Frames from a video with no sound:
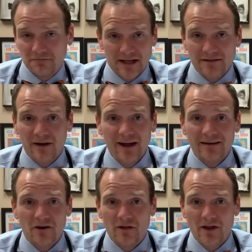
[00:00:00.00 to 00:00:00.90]
That's
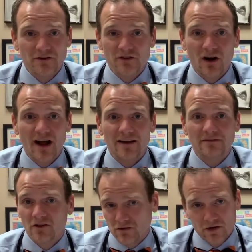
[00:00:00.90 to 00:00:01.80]
fine. And they'll just cry.
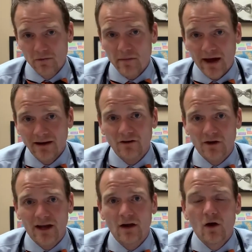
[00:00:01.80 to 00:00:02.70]
You'll be back,
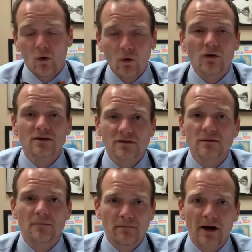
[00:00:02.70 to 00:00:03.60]
okay? Or
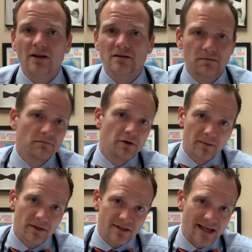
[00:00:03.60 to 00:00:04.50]
some parents put
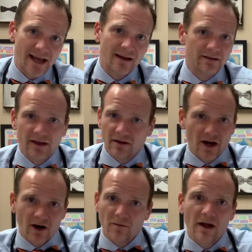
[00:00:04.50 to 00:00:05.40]
them in the sack and they
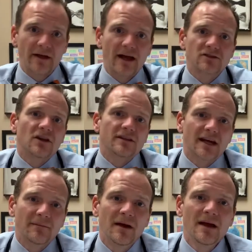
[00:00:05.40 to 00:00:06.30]
carry them around the house all the
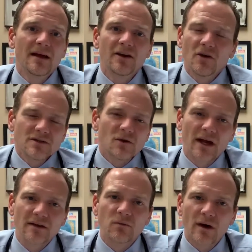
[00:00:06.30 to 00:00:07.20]
time. It's
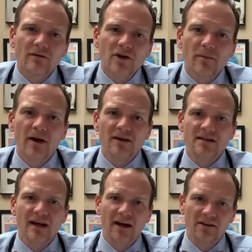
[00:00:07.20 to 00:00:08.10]
okay. Whatever your
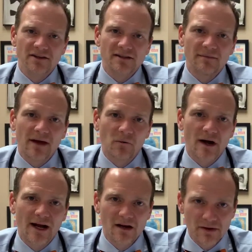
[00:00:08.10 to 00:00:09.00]
parenting style is, we're
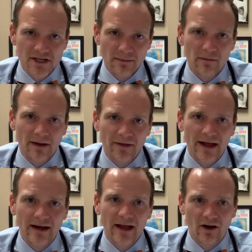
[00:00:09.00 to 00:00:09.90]
not going to beat you up about
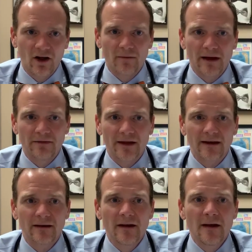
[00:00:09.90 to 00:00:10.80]
that at all about that.